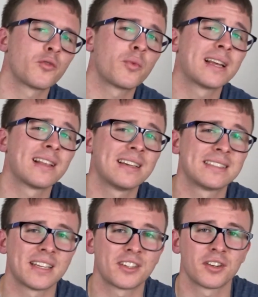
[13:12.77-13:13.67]
The
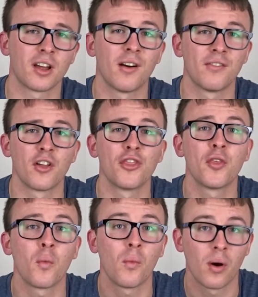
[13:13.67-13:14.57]
realization of
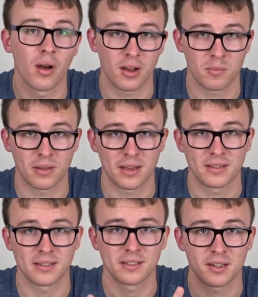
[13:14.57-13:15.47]
the
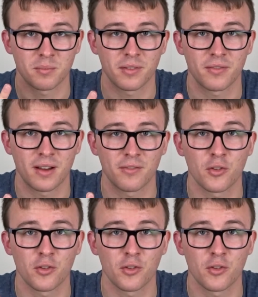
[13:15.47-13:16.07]
workplace is number 5.